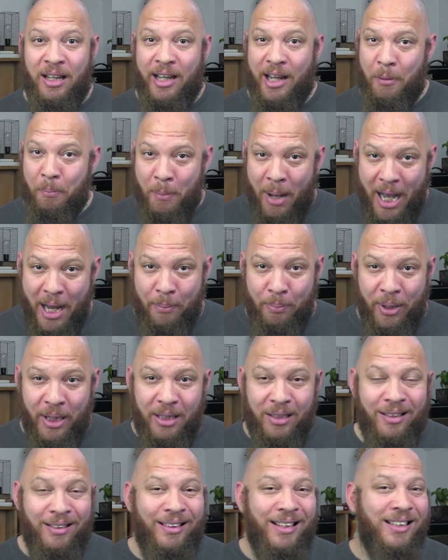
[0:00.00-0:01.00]
In my
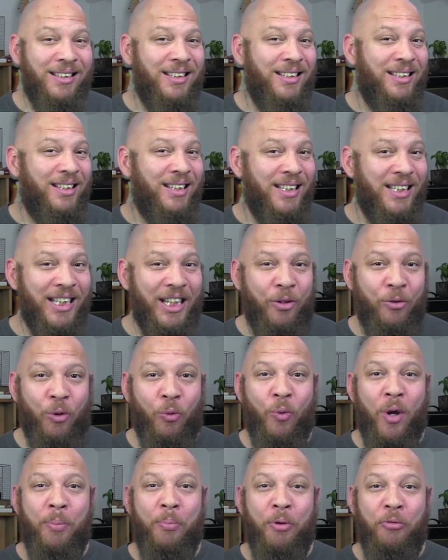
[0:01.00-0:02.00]
opinion, this is the secret
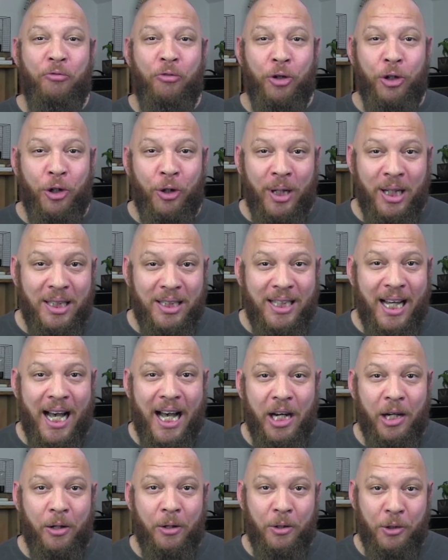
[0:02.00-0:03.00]
weapon for your
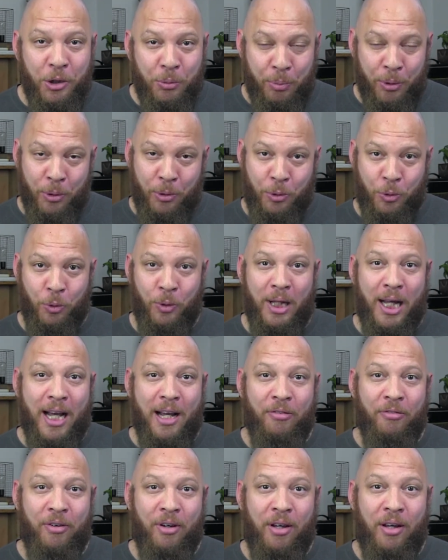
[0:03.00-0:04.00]
entire spiritual
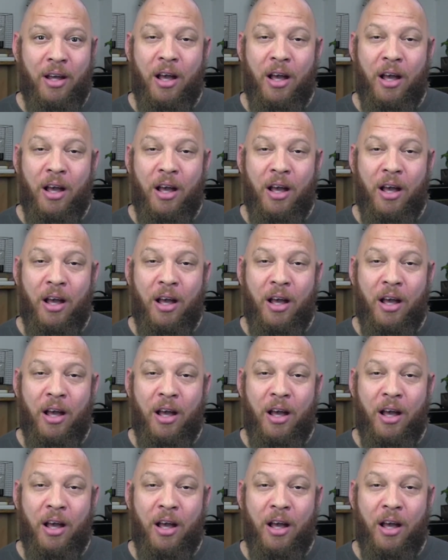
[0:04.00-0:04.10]
life.